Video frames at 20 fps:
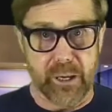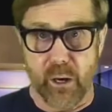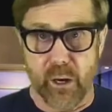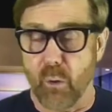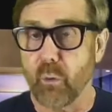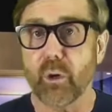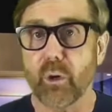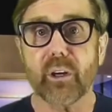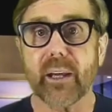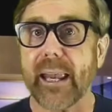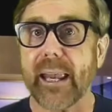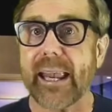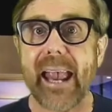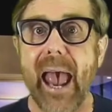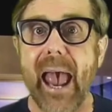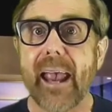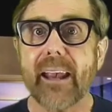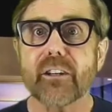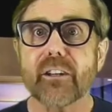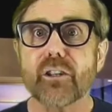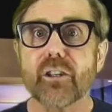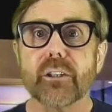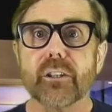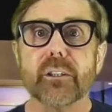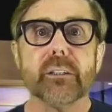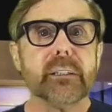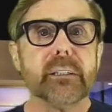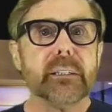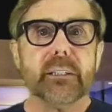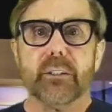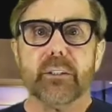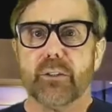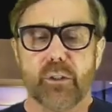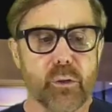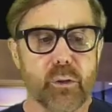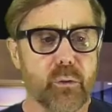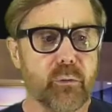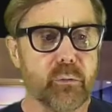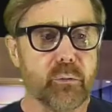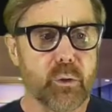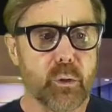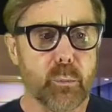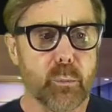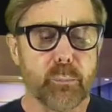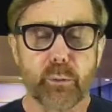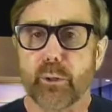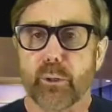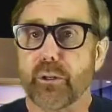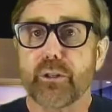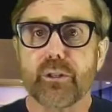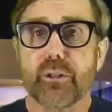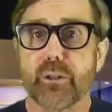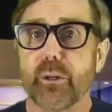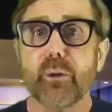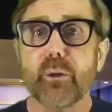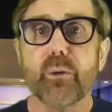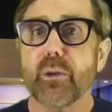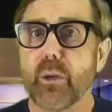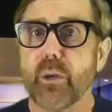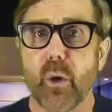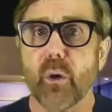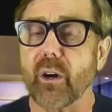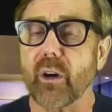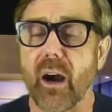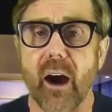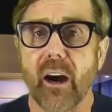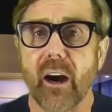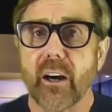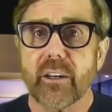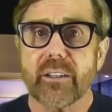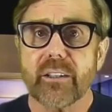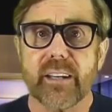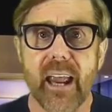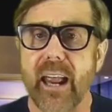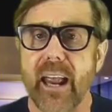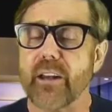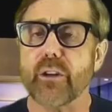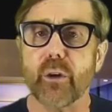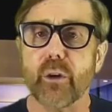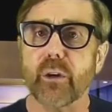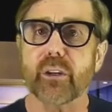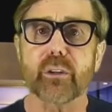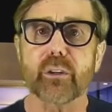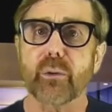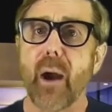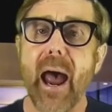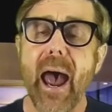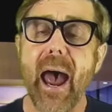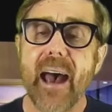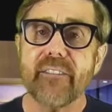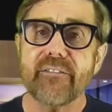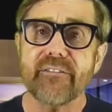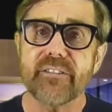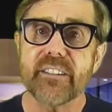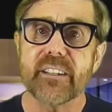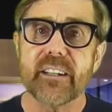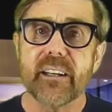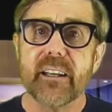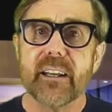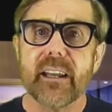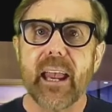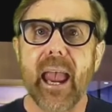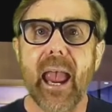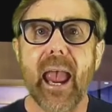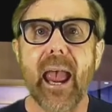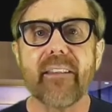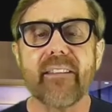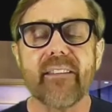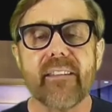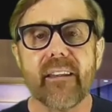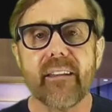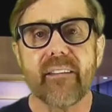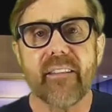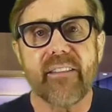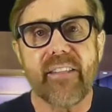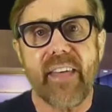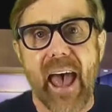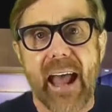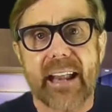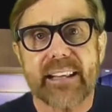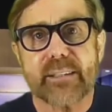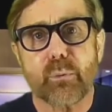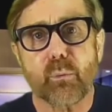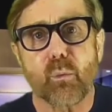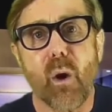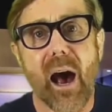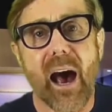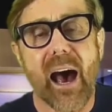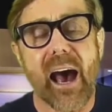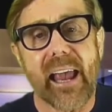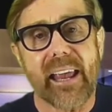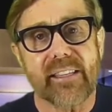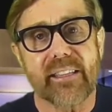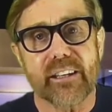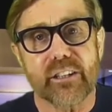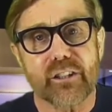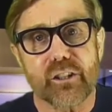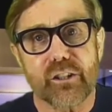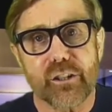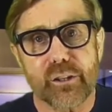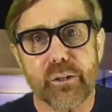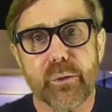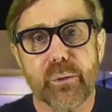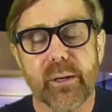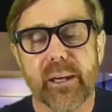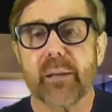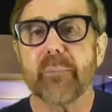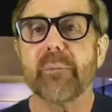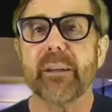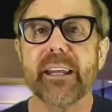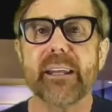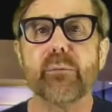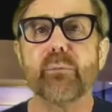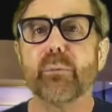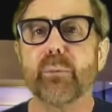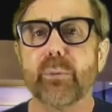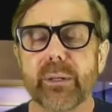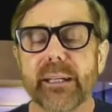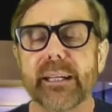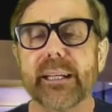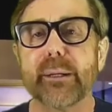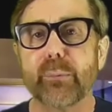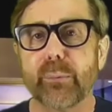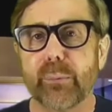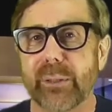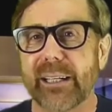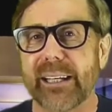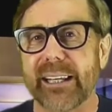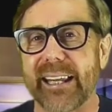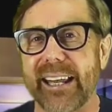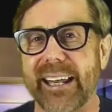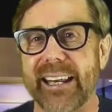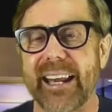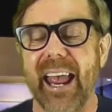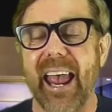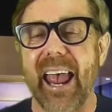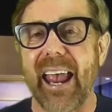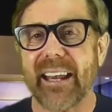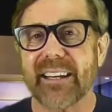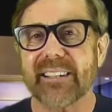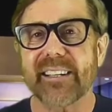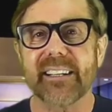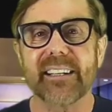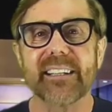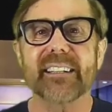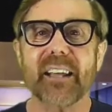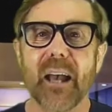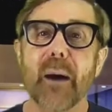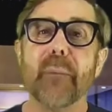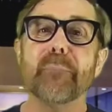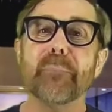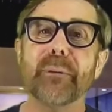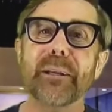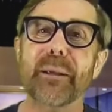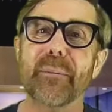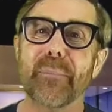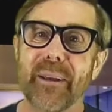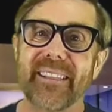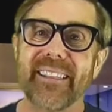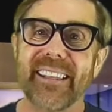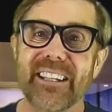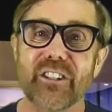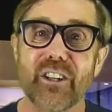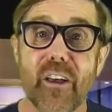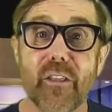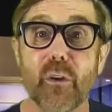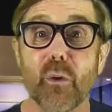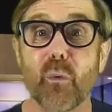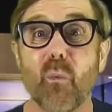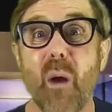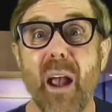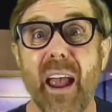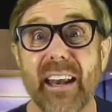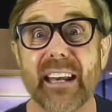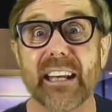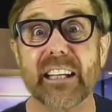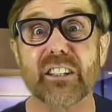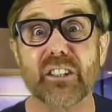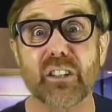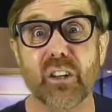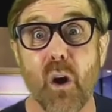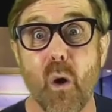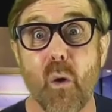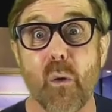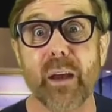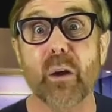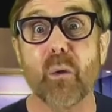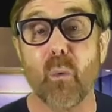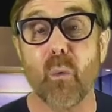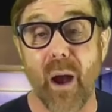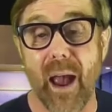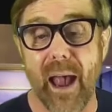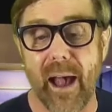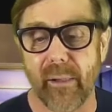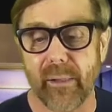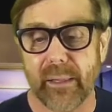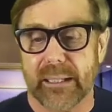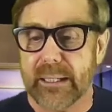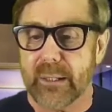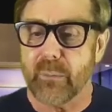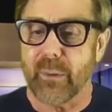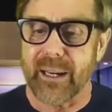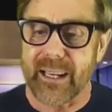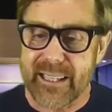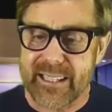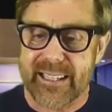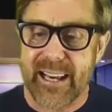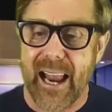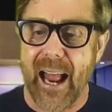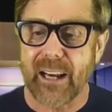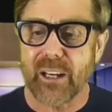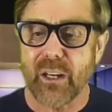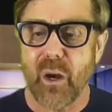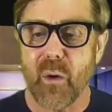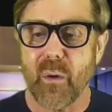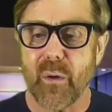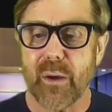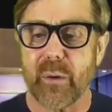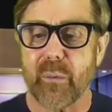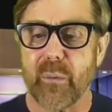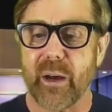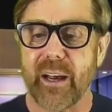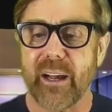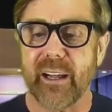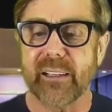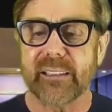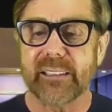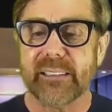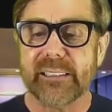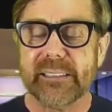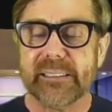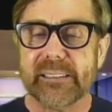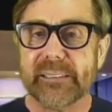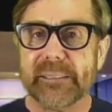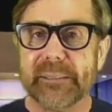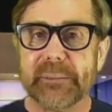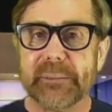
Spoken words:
be a working actor, to pursue your art and your craft. And that's why the two can be really, really in excellent company with each other when it's going well. When it's not going well,